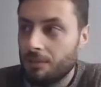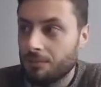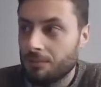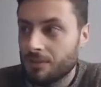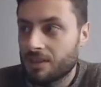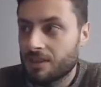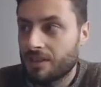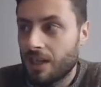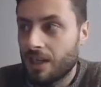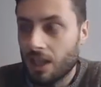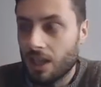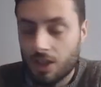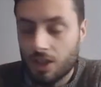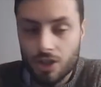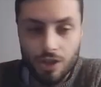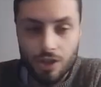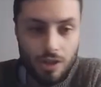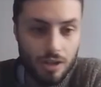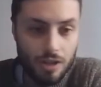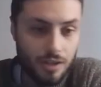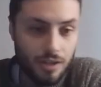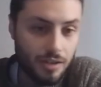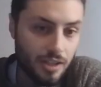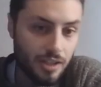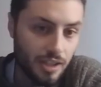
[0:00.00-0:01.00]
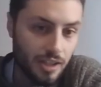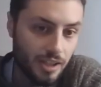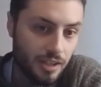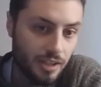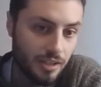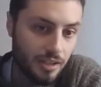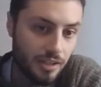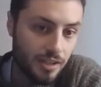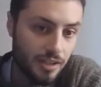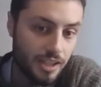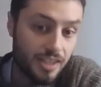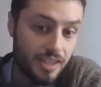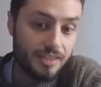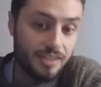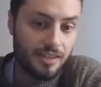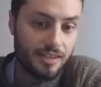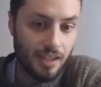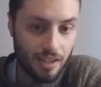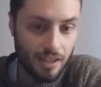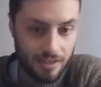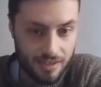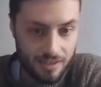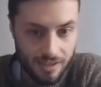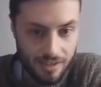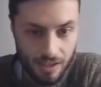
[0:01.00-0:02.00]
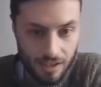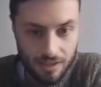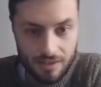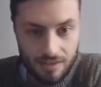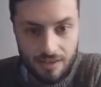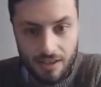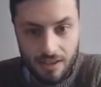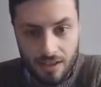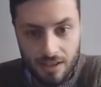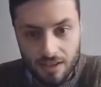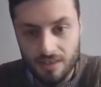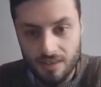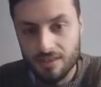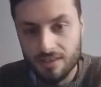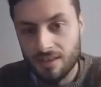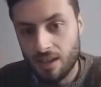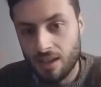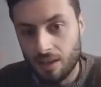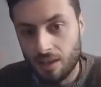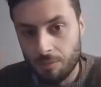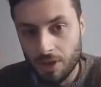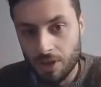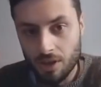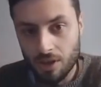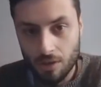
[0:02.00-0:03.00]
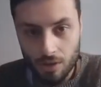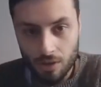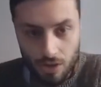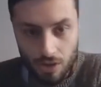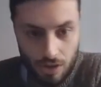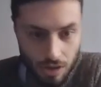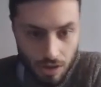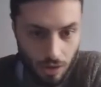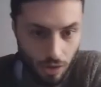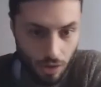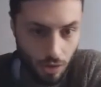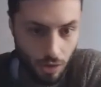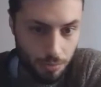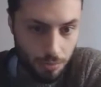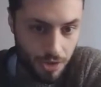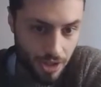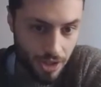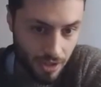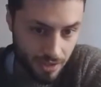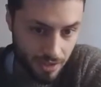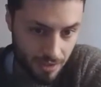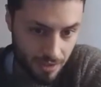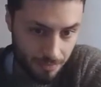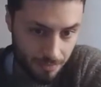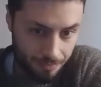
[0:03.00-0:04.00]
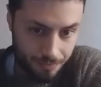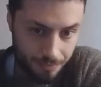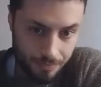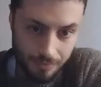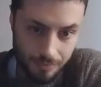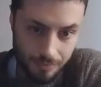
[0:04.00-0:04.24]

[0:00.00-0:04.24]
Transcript: structure inside cells and inside biological objects.